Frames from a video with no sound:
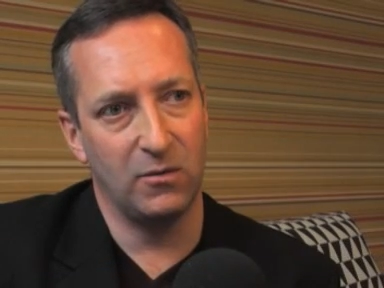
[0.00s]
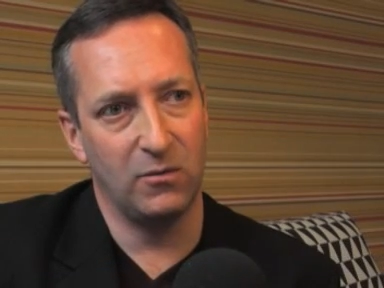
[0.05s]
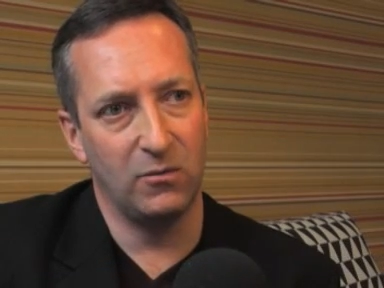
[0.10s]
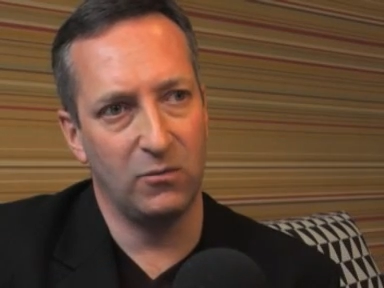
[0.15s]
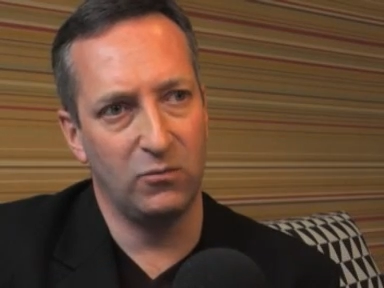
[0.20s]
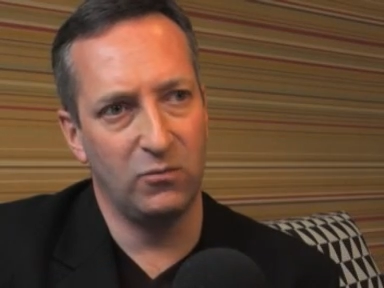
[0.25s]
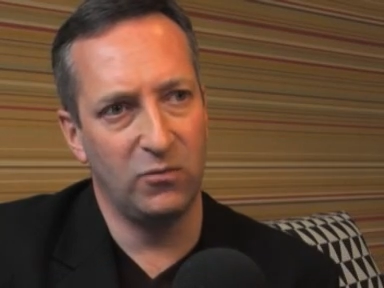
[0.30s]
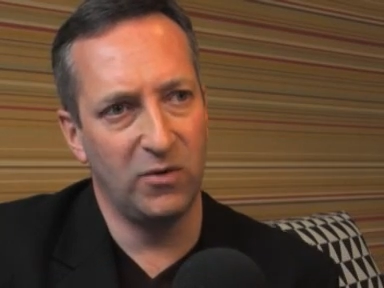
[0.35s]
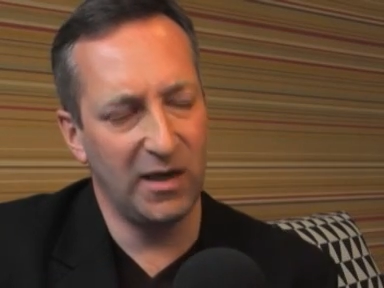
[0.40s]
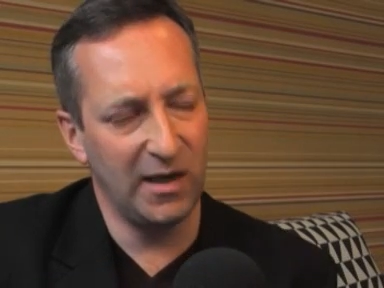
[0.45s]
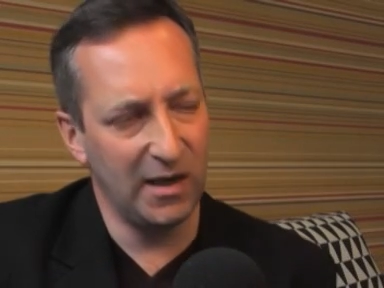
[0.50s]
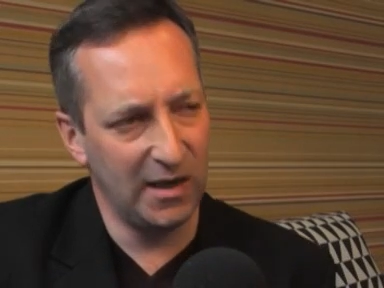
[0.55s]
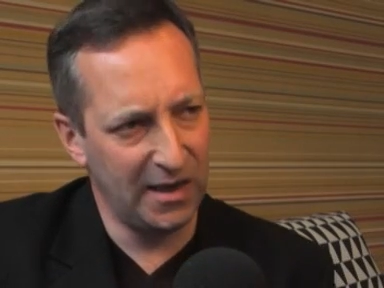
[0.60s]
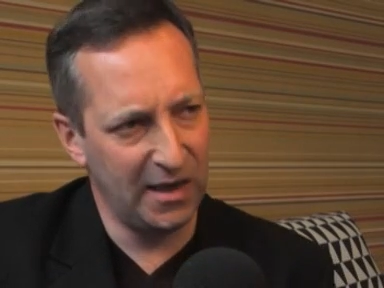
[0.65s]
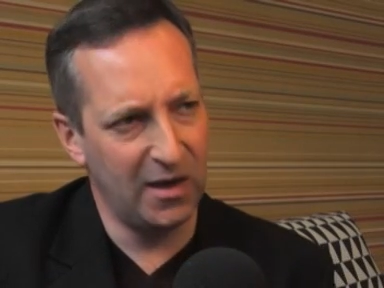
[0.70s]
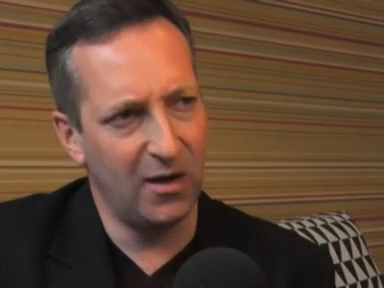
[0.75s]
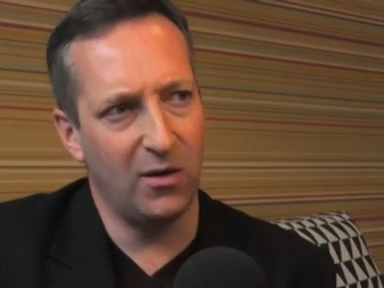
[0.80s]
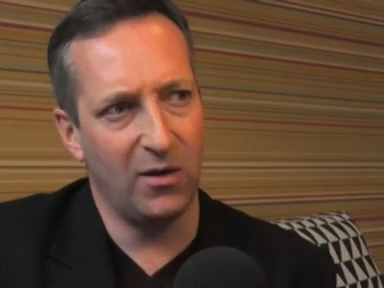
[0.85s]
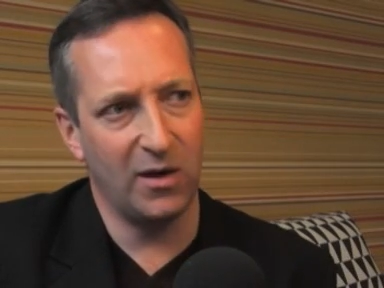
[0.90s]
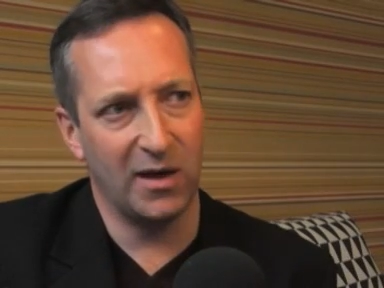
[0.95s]

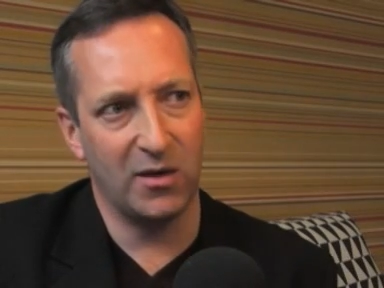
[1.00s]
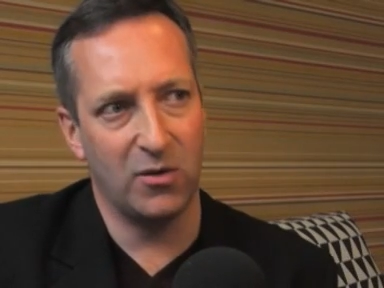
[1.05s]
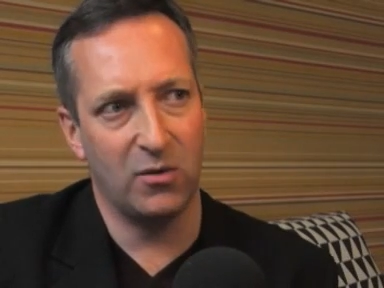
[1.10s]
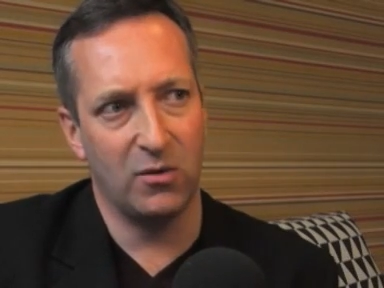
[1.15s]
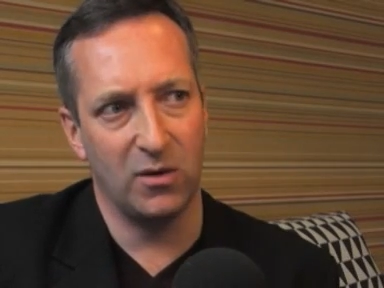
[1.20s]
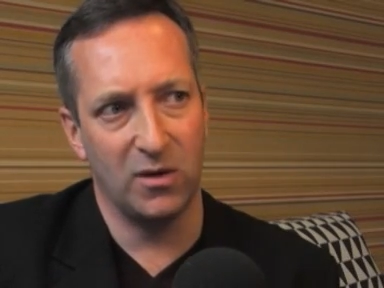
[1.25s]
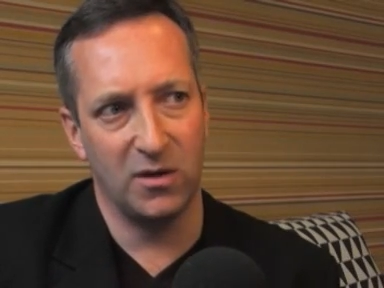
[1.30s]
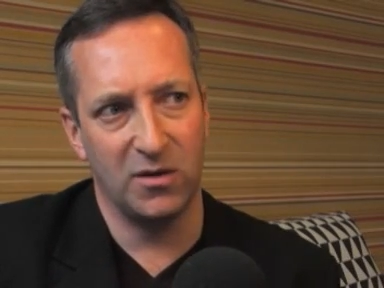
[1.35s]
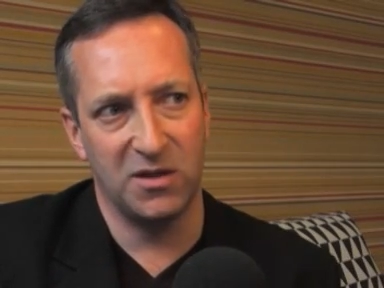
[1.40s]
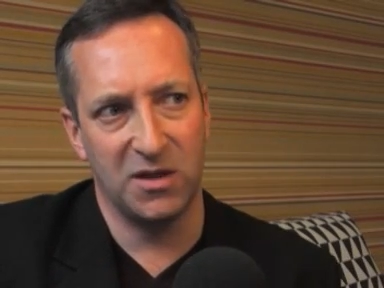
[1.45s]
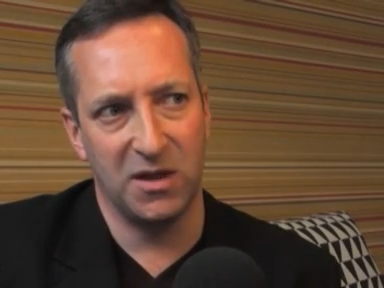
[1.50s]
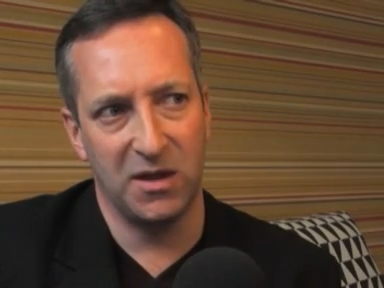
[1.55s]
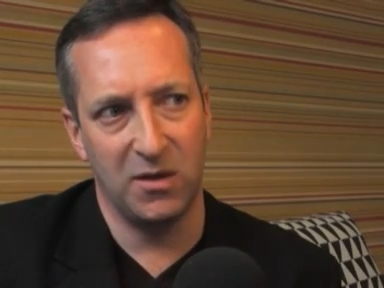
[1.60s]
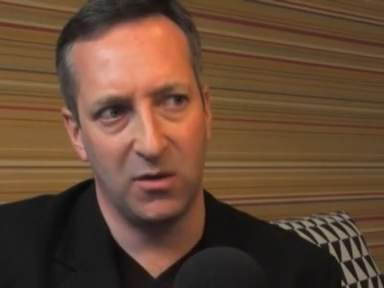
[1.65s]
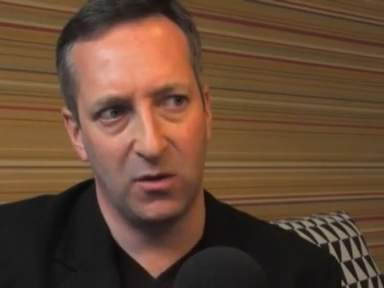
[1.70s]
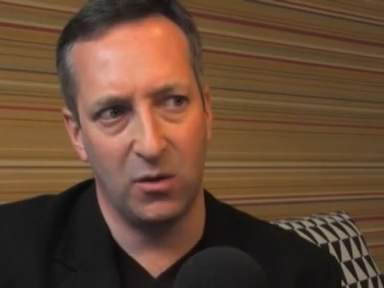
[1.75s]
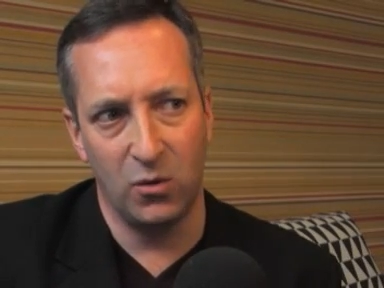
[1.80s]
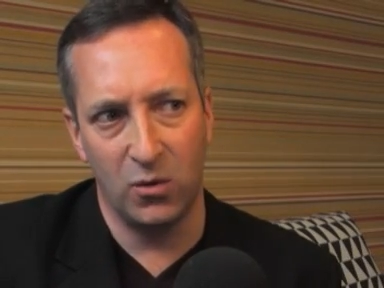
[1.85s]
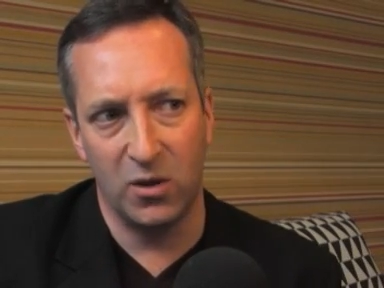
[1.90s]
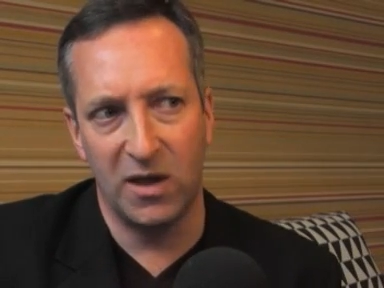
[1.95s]
really high quality
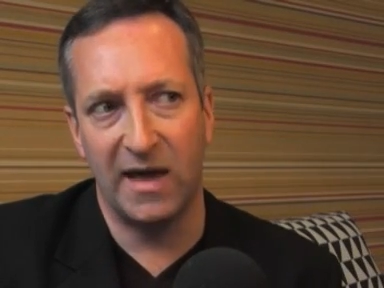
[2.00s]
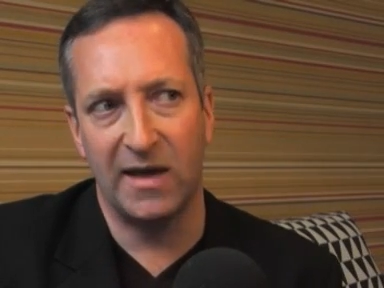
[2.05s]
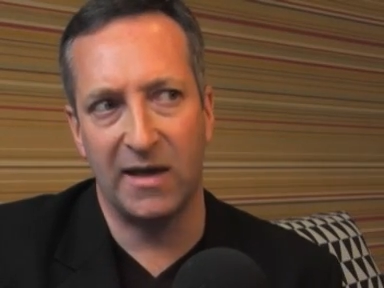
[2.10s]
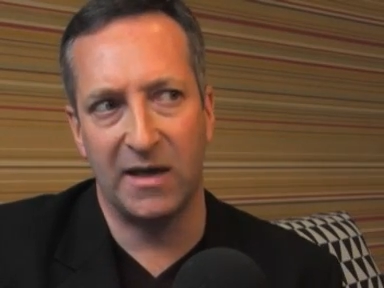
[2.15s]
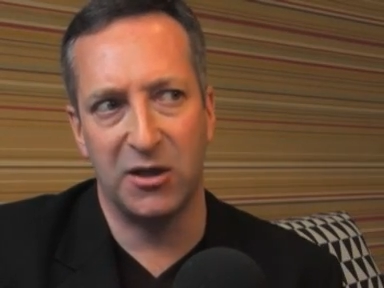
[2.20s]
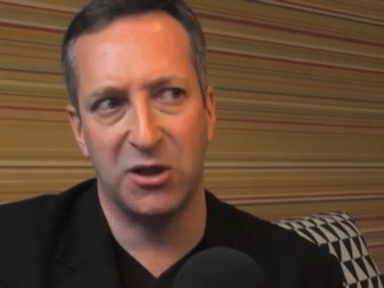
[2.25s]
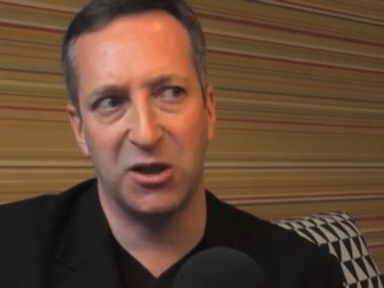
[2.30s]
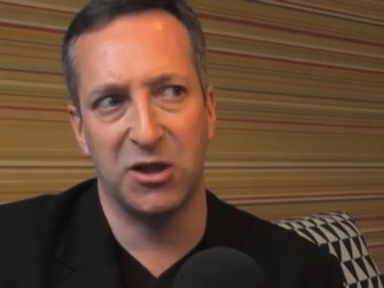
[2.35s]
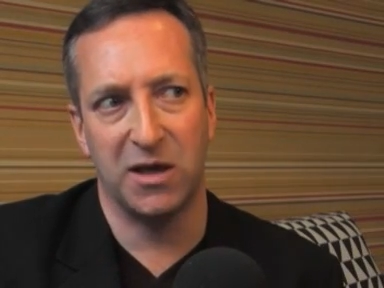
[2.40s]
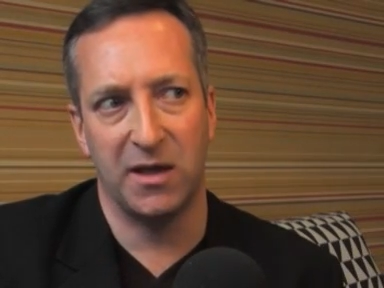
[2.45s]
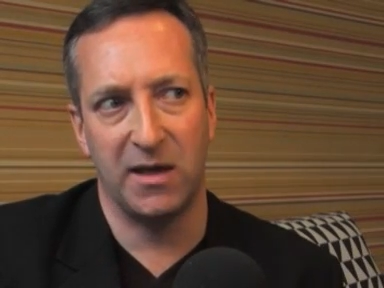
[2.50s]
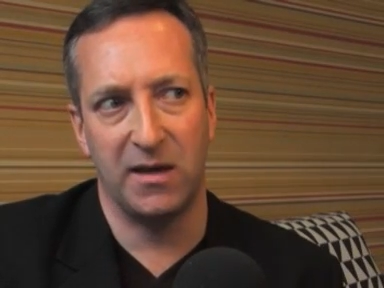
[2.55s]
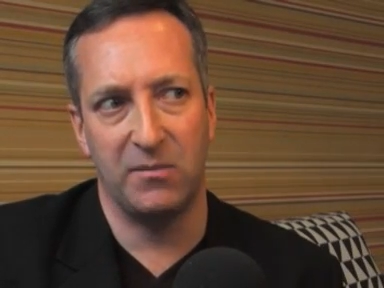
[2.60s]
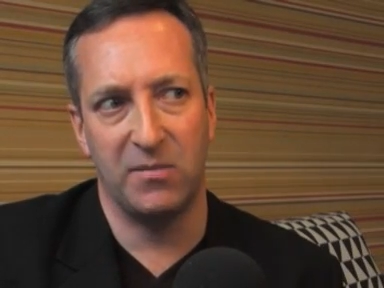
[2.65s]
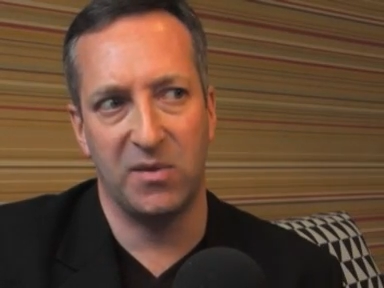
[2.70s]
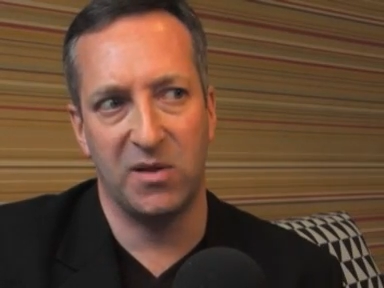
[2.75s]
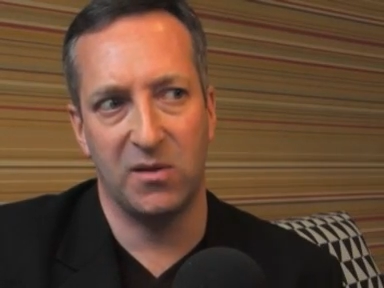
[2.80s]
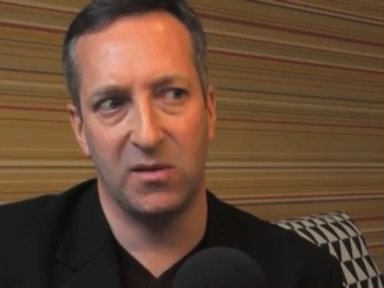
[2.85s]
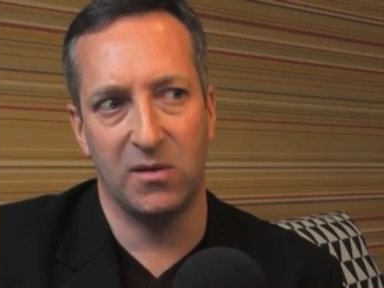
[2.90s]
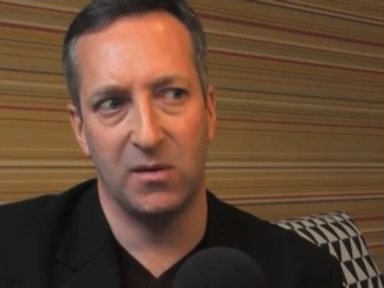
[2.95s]
organic
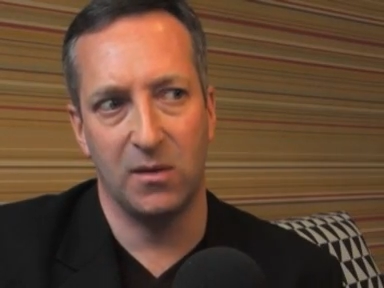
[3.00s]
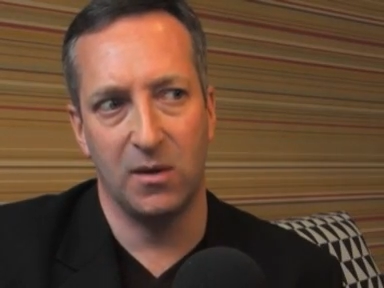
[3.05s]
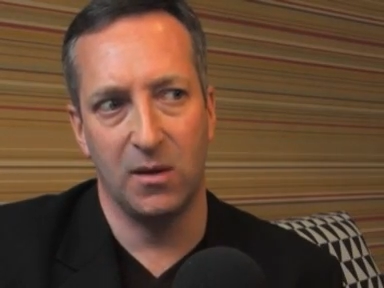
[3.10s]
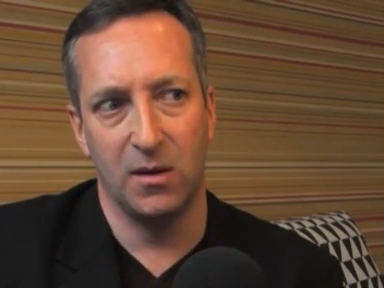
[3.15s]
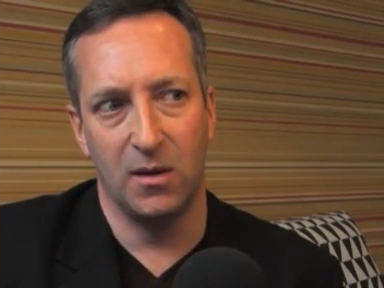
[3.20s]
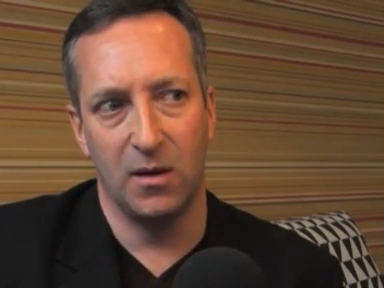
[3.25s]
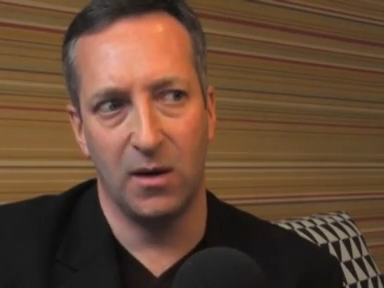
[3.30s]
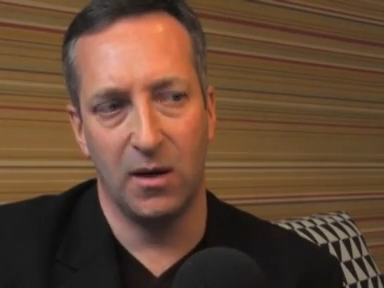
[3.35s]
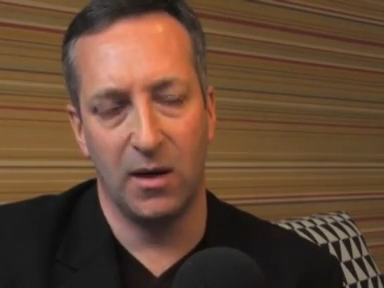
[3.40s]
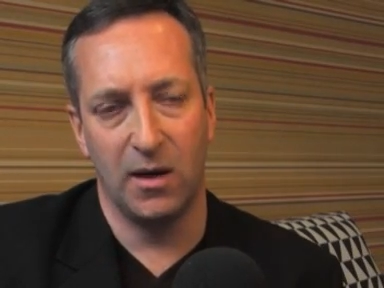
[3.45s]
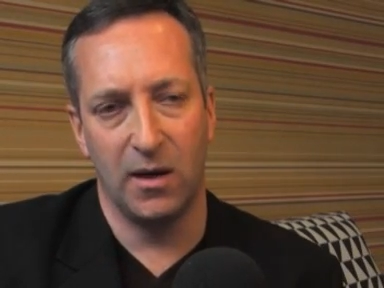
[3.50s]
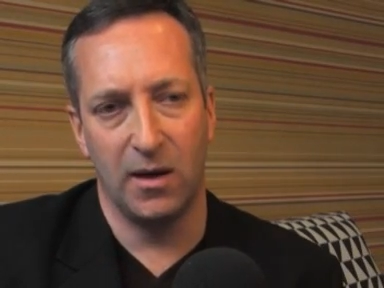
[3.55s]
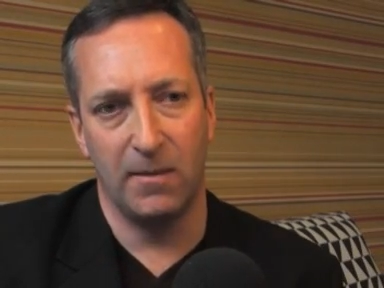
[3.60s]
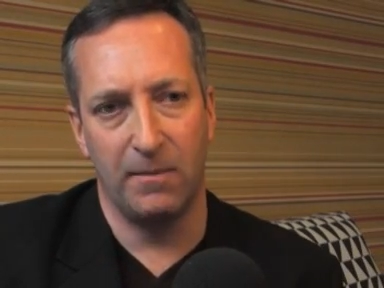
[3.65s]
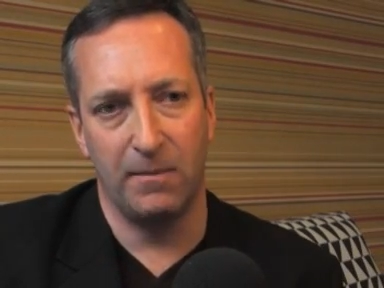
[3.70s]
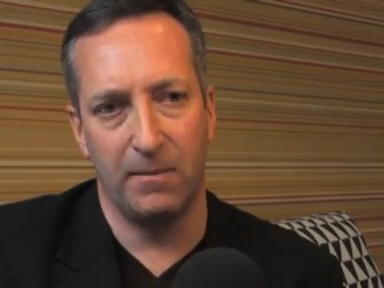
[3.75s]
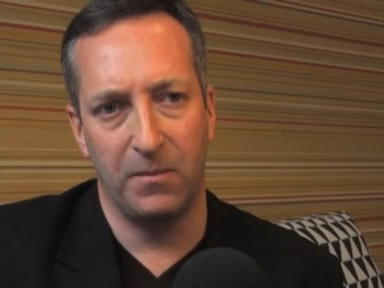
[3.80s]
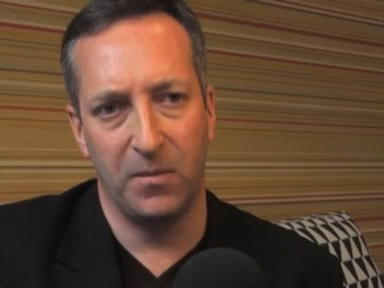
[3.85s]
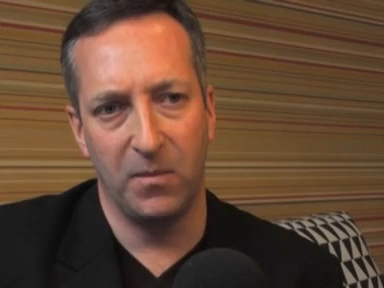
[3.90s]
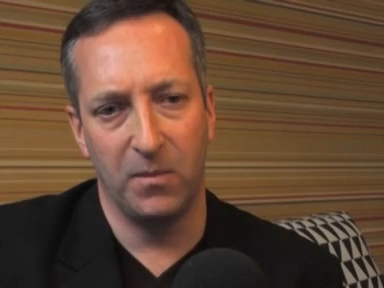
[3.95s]
shapes
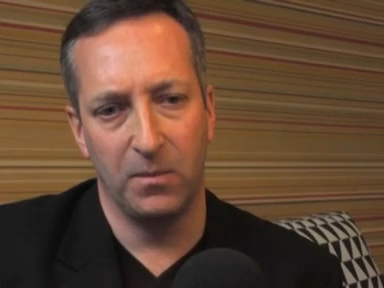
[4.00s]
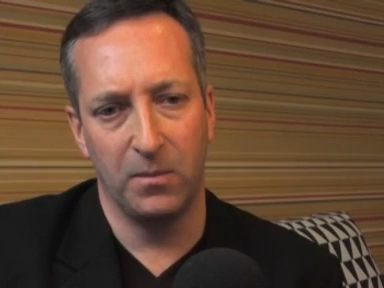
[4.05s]
um,